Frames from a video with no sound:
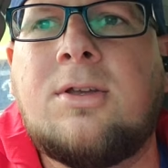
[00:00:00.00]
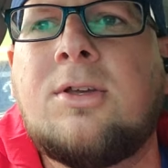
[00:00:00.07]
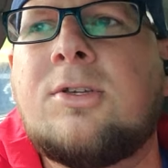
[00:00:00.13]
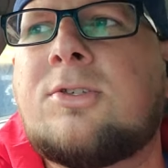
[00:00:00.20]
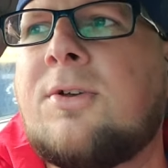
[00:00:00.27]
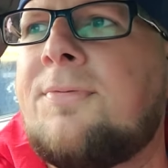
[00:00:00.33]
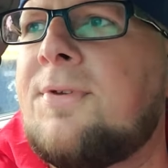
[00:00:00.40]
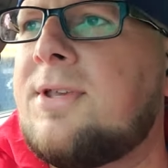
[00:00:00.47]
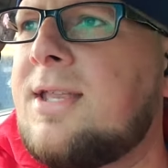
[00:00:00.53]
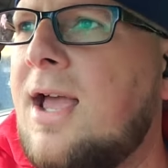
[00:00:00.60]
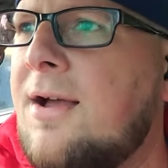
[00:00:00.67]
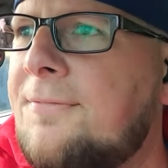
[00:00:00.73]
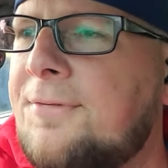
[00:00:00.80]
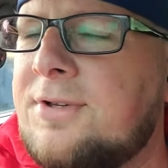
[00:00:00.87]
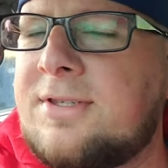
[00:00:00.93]
So if you're
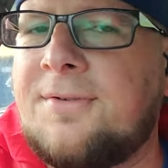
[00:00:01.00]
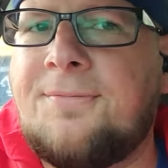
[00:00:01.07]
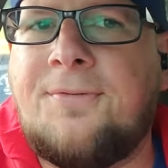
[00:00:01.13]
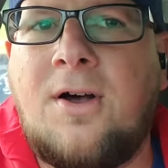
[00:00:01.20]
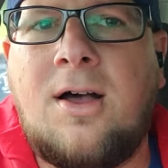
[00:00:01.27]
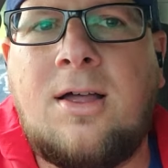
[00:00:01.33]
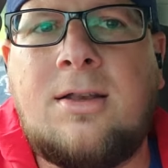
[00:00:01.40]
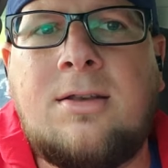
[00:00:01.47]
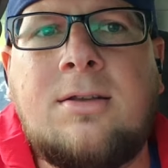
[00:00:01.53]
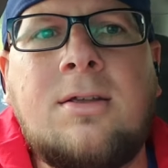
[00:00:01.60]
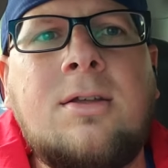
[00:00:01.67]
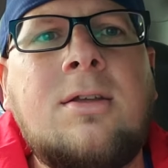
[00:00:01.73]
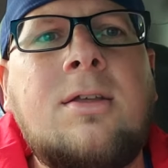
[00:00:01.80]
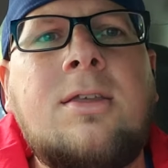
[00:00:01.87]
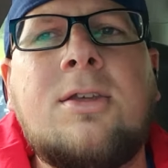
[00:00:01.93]
down for some fun,
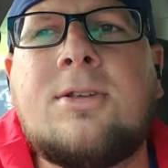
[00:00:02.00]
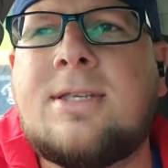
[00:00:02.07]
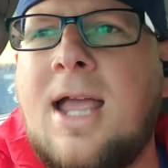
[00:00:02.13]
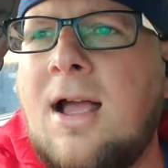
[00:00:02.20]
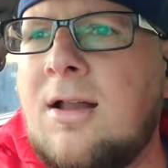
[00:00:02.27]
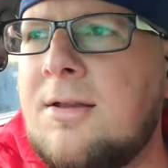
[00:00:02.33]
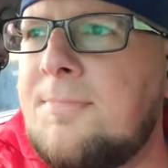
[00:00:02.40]
you're down